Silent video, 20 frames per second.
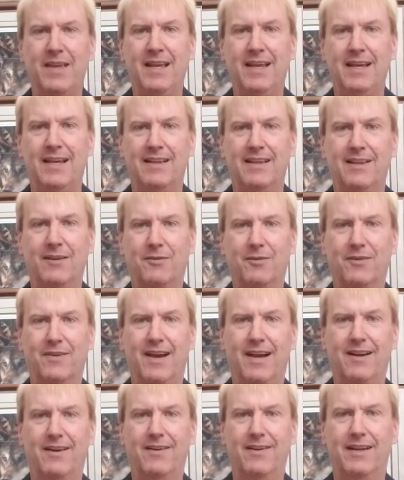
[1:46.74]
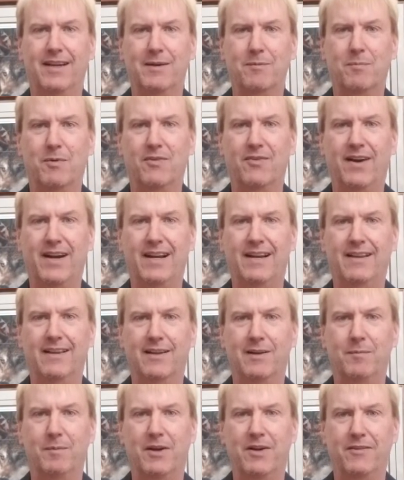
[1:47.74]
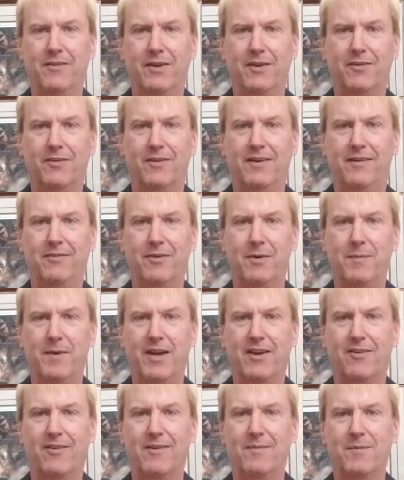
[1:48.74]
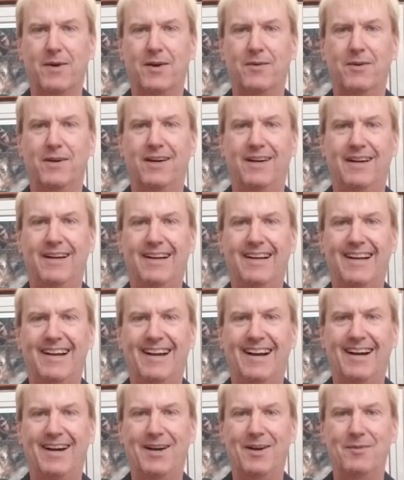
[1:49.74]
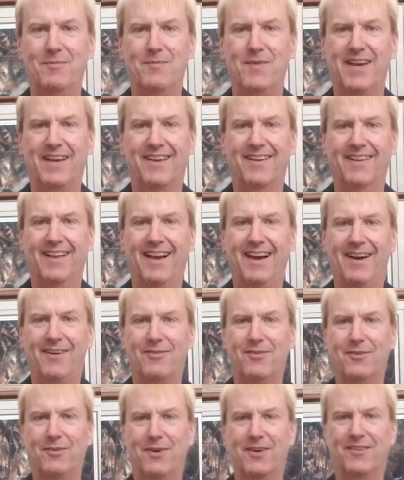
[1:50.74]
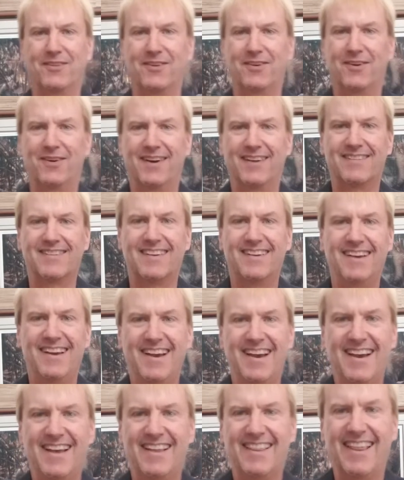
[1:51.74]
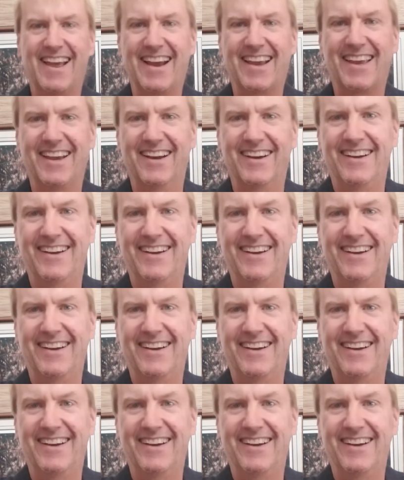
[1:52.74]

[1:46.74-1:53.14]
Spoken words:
this will not only provide a little bit of useful information, but will make you laugh once or twice. Thank you.